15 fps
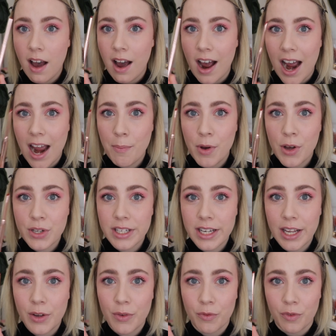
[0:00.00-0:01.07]
I
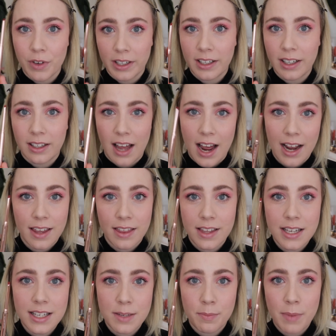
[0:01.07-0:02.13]
personally really like
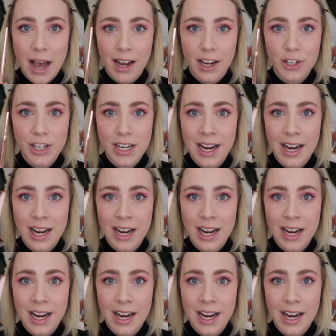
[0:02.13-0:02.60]
this packaging,